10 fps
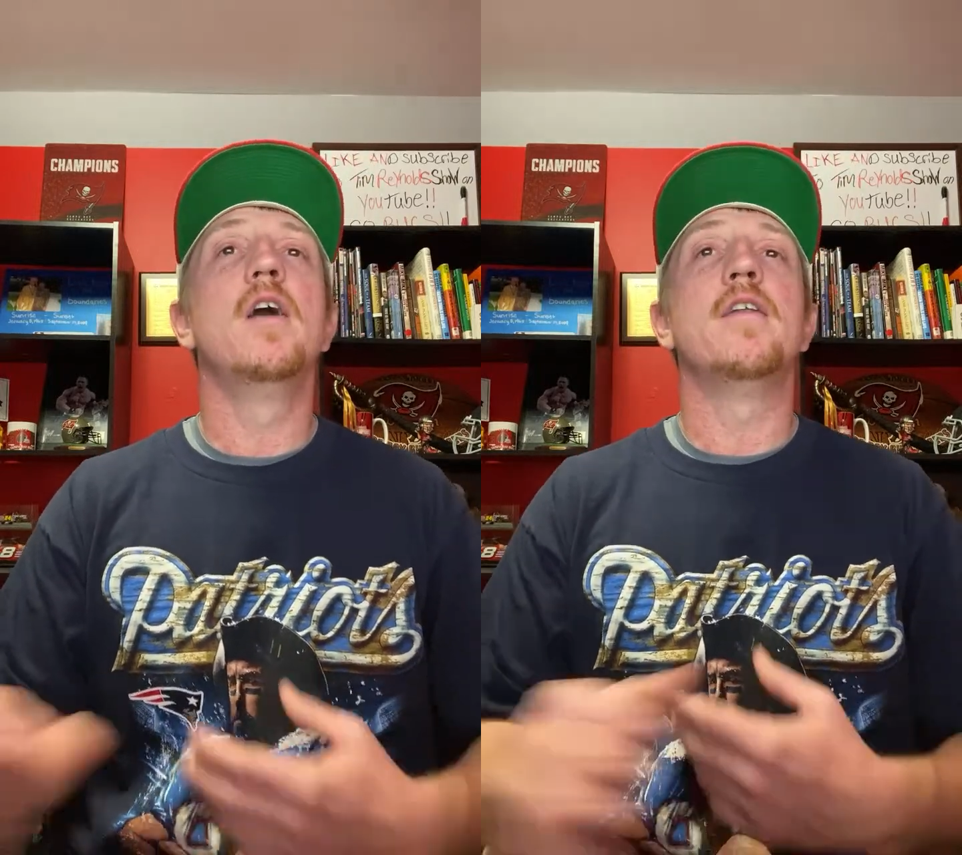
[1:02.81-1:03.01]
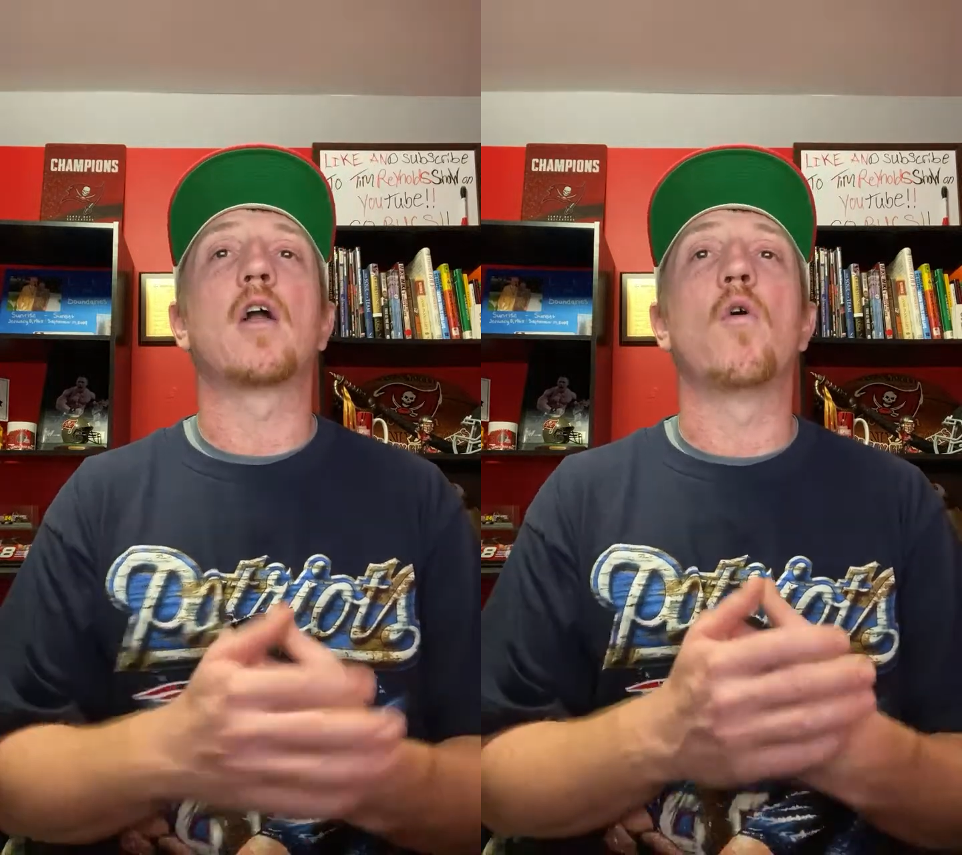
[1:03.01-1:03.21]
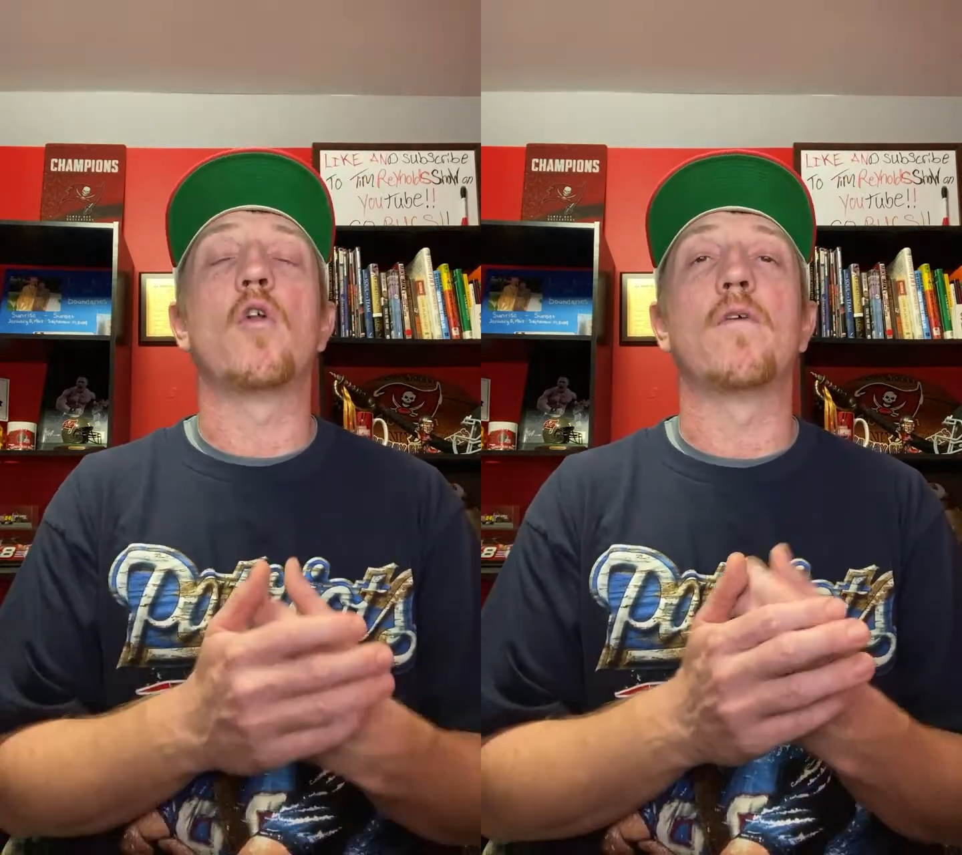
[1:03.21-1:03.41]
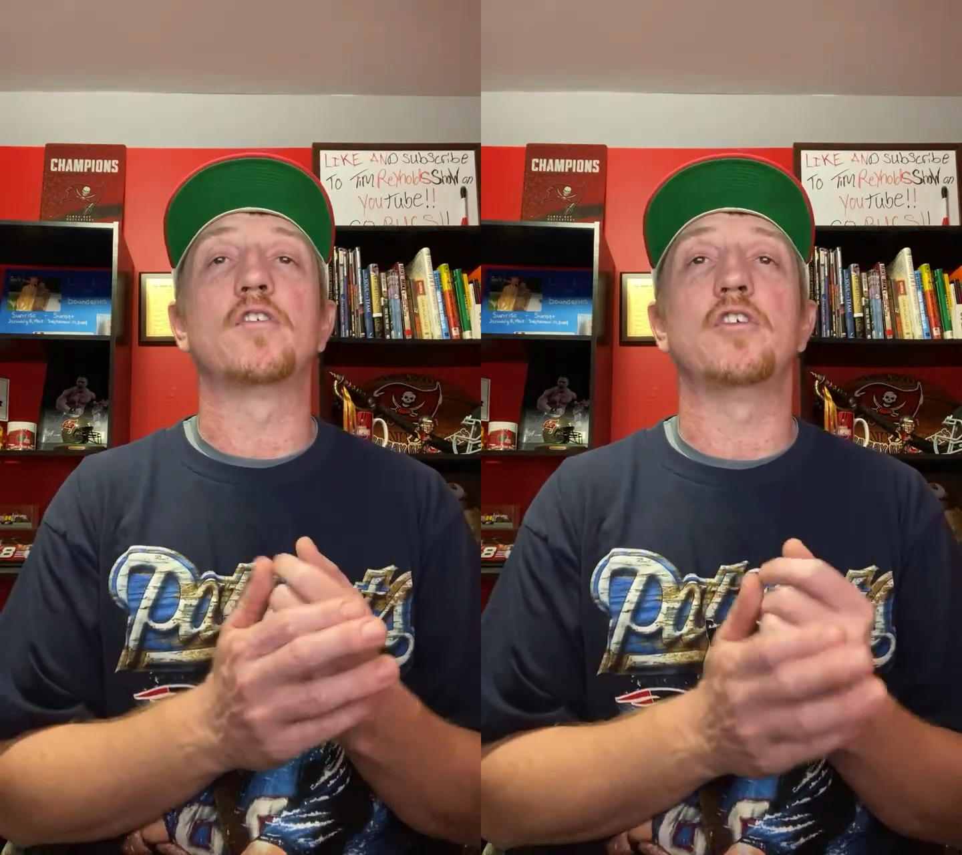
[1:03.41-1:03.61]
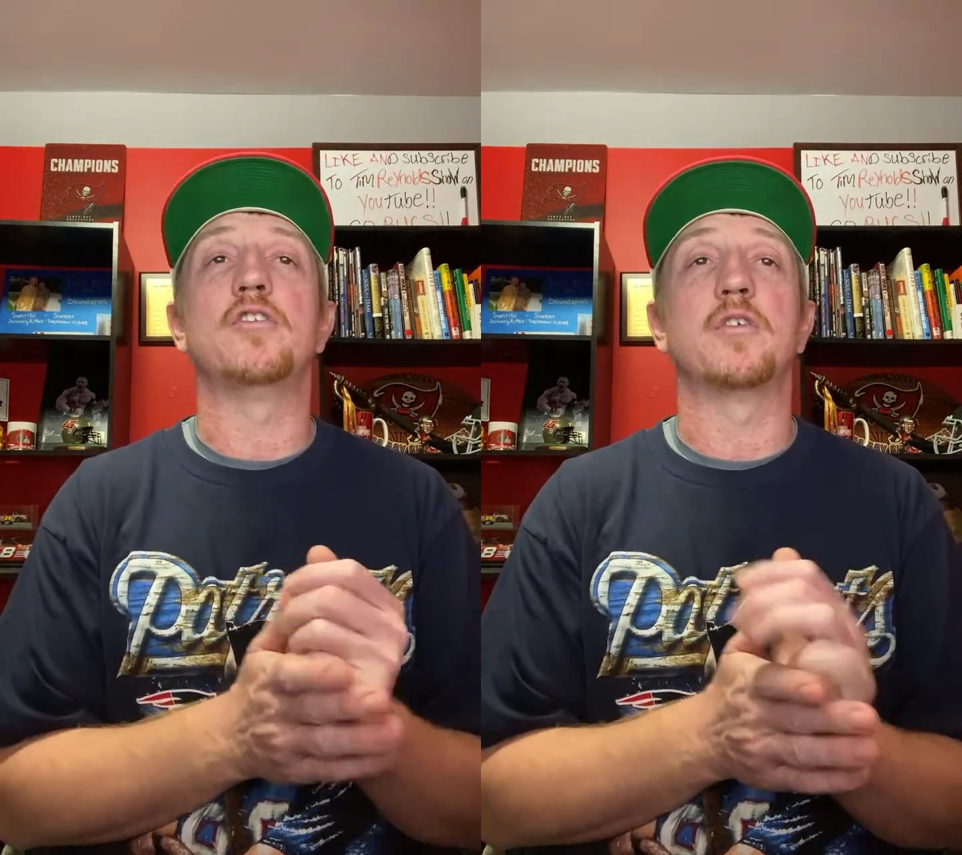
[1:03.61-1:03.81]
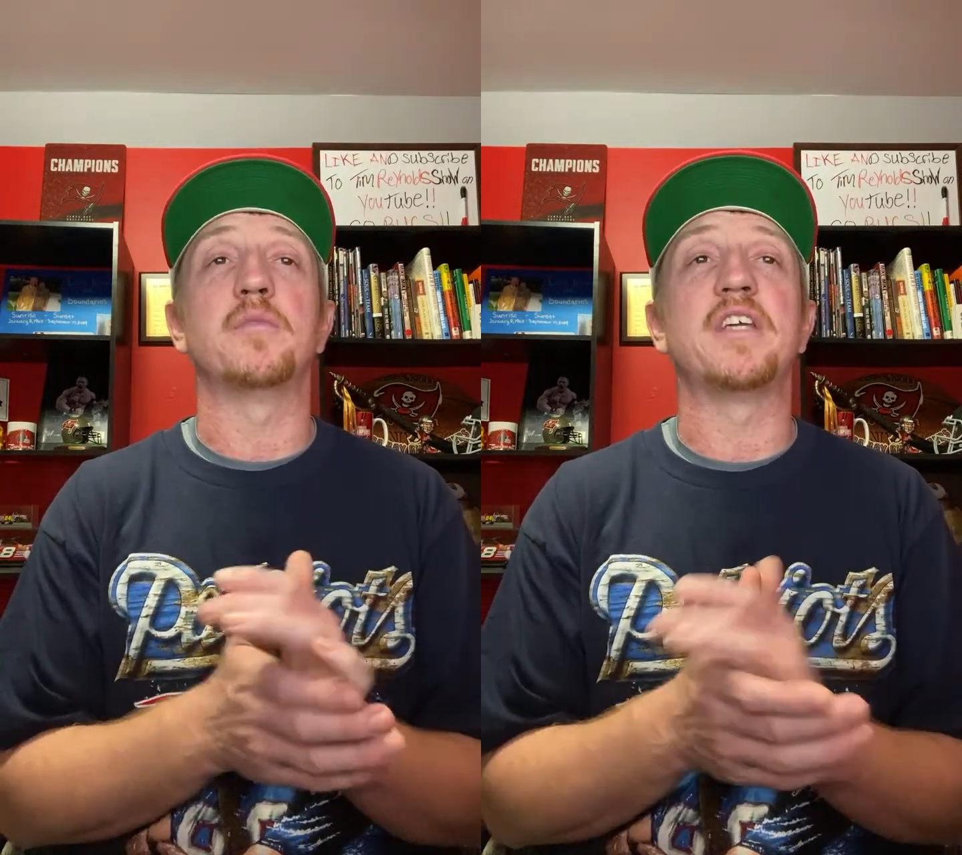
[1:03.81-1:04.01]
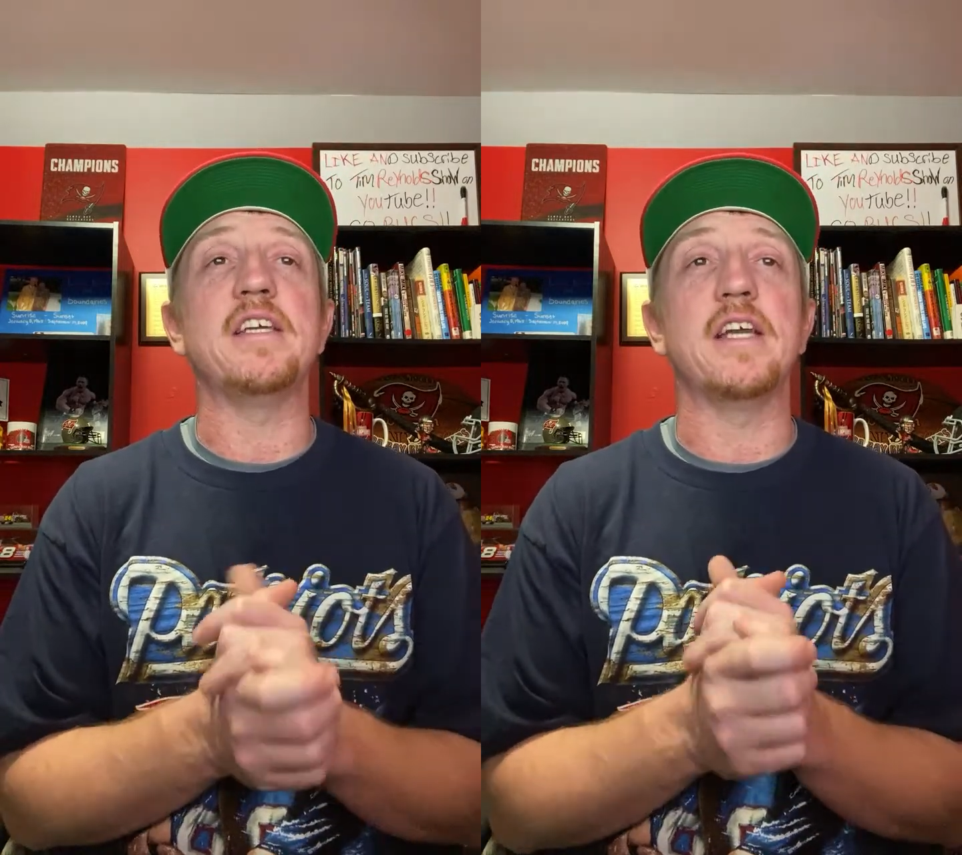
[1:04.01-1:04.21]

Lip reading: Now, going over to some key